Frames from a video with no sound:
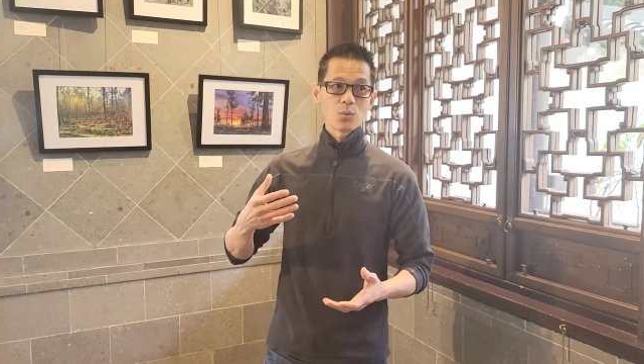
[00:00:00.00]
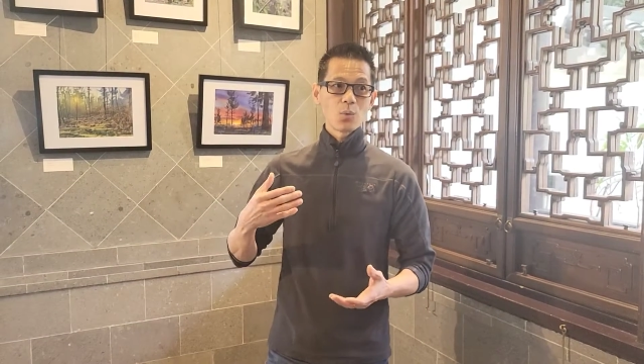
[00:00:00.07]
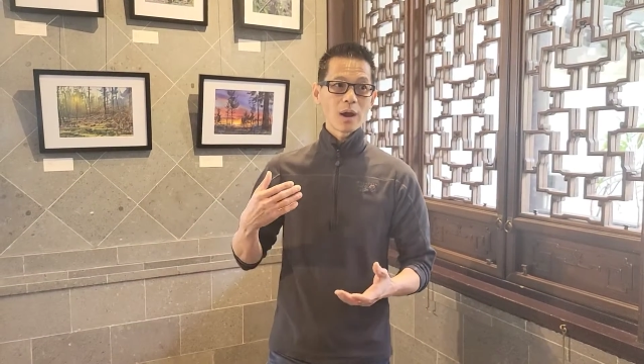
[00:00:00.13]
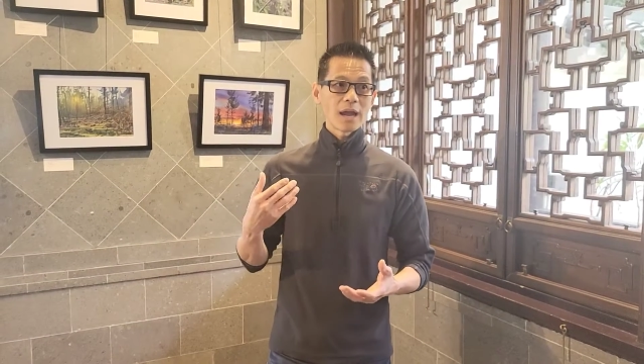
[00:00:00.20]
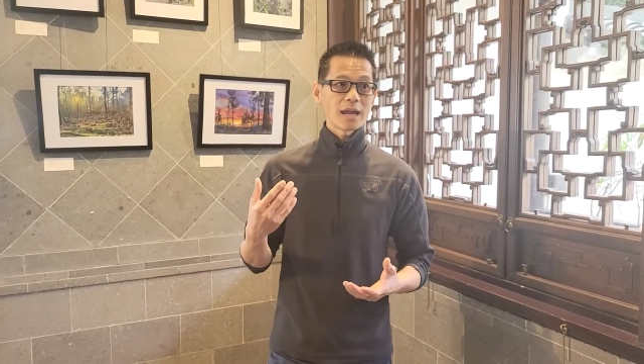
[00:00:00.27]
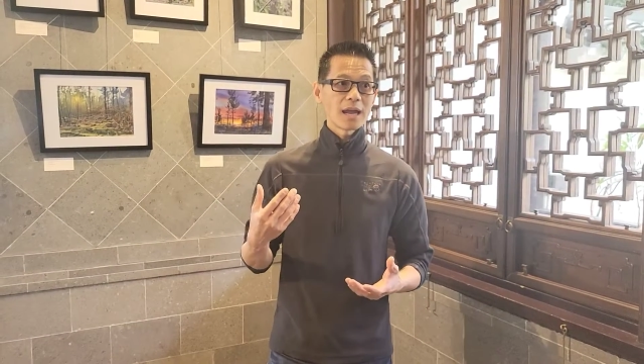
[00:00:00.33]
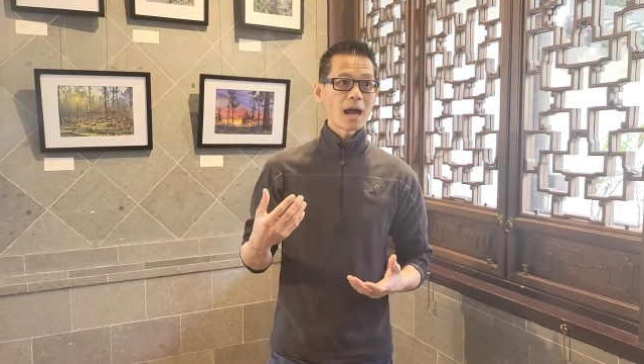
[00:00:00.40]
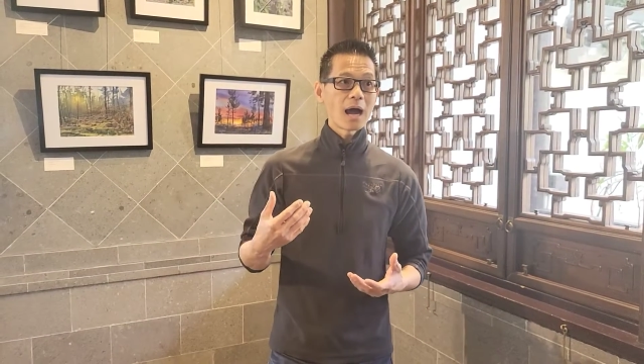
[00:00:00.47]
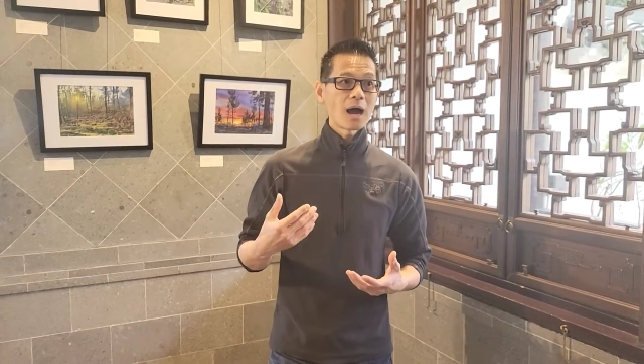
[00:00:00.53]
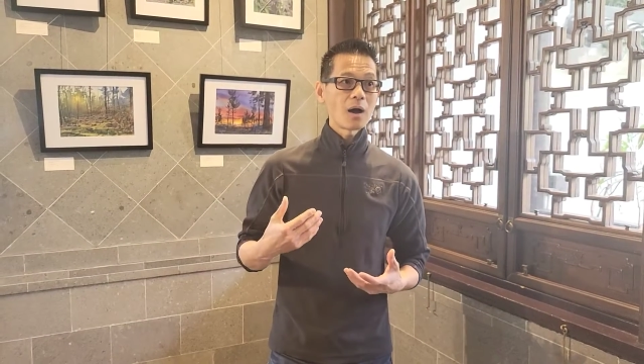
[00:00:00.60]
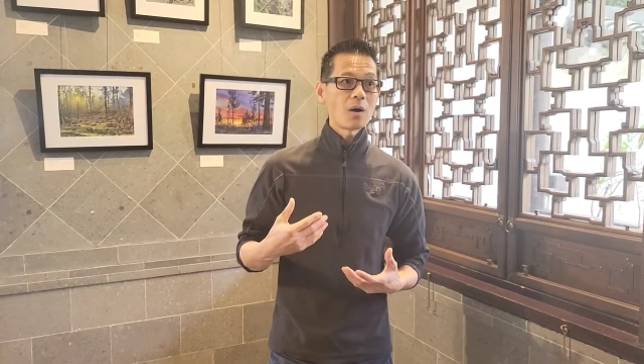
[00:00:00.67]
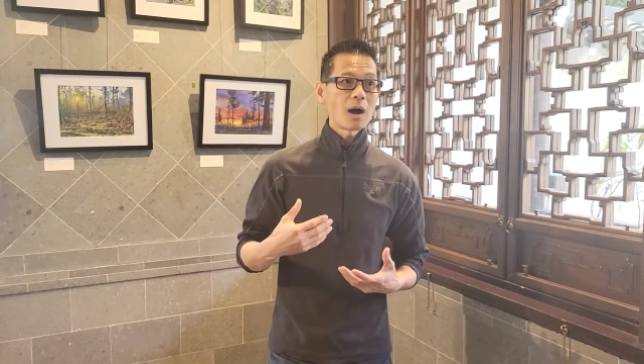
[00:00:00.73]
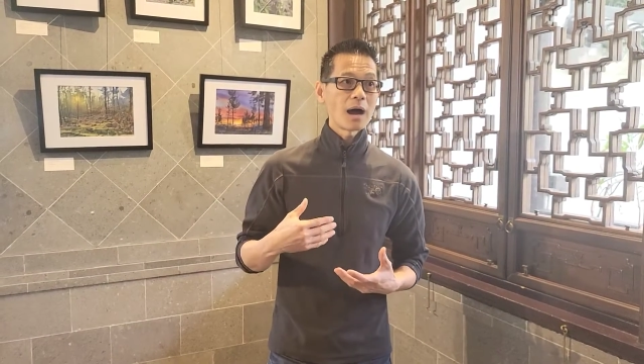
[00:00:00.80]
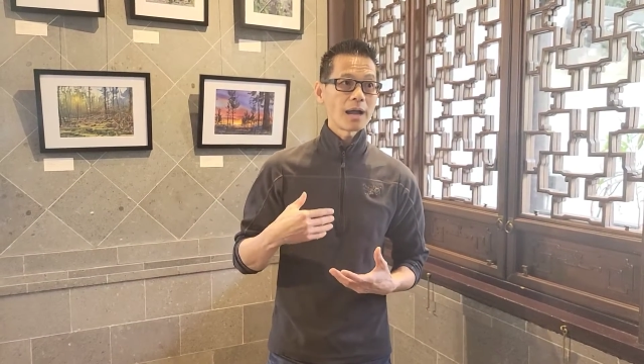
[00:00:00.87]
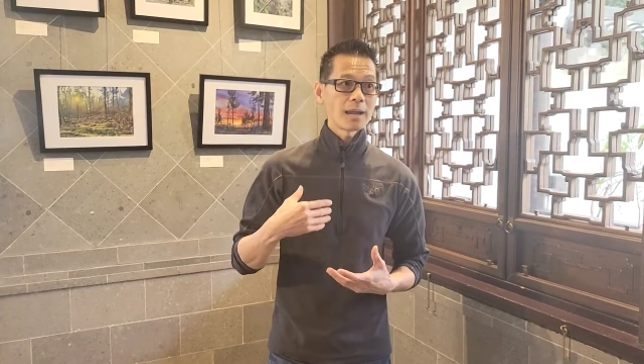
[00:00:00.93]
way
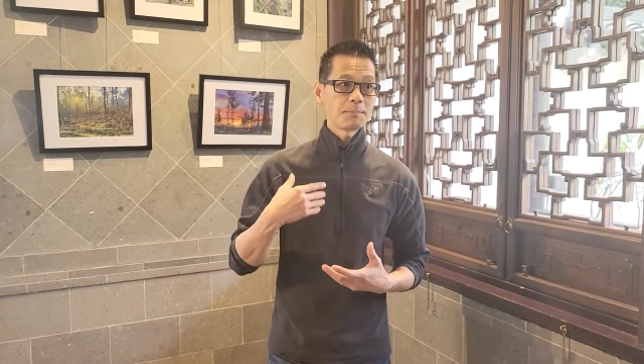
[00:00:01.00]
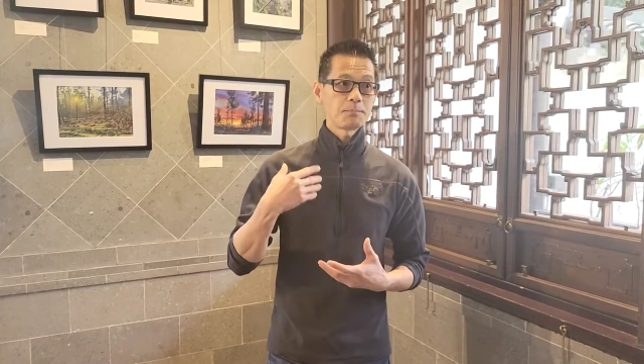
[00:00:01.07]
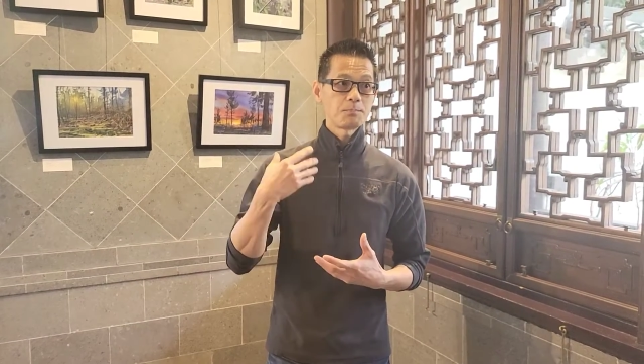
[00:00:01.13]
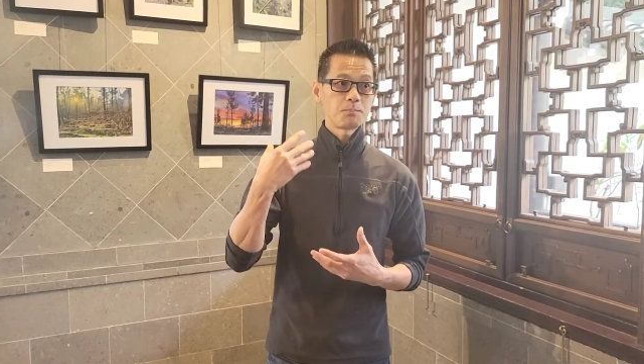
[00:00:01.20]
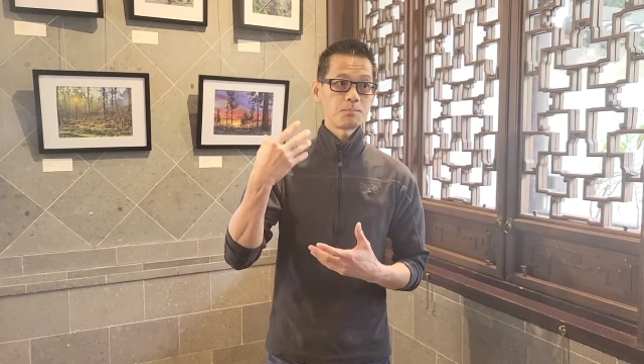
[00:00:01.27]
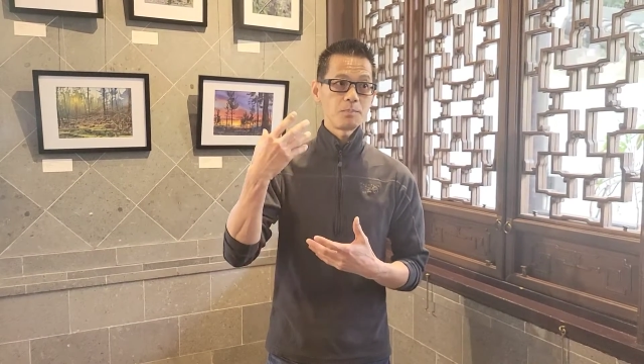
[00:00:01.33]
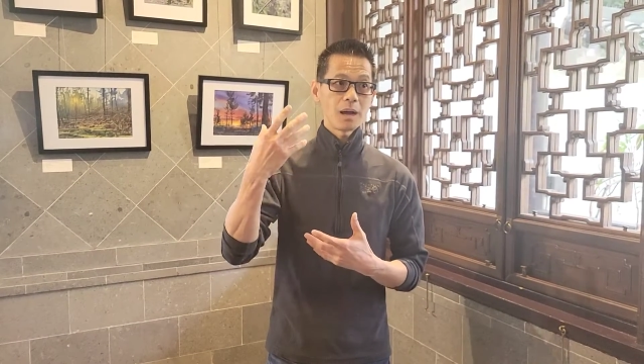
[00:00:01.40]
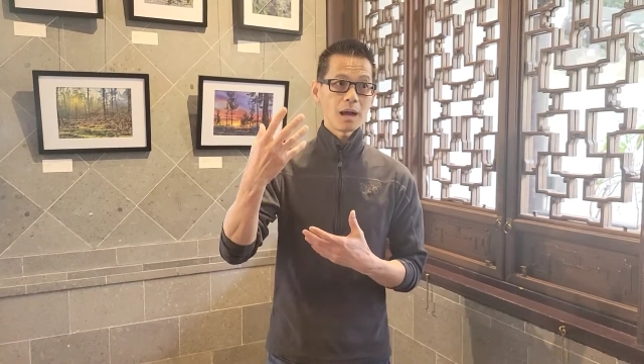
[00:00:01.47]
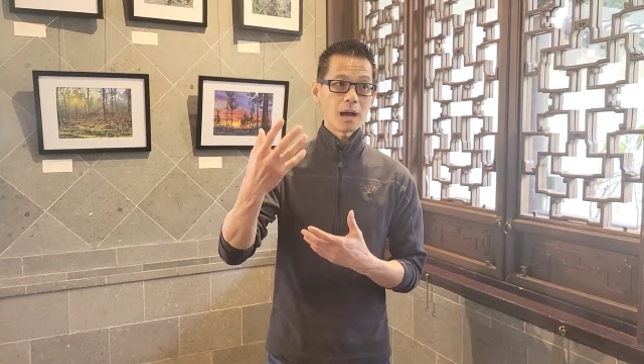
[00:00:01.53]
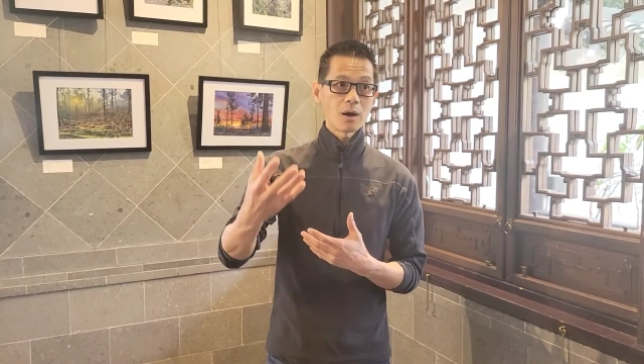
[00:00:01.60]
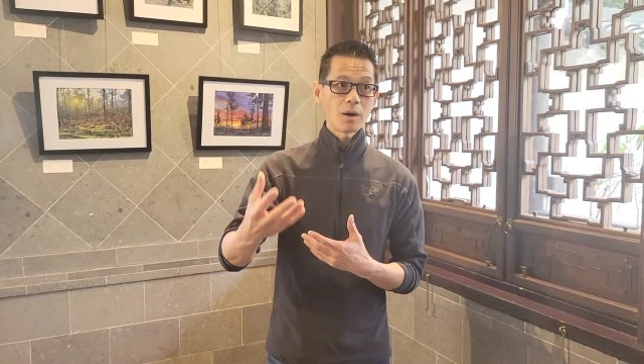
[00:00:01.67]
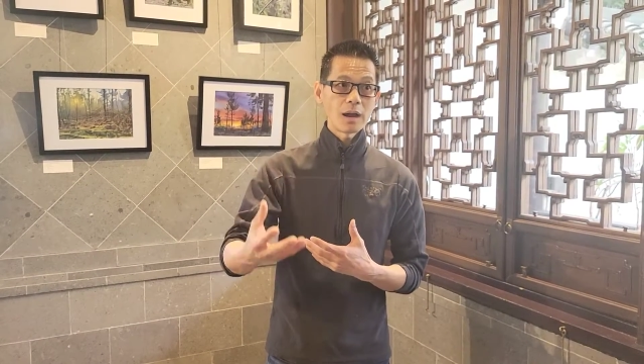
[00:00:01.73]
how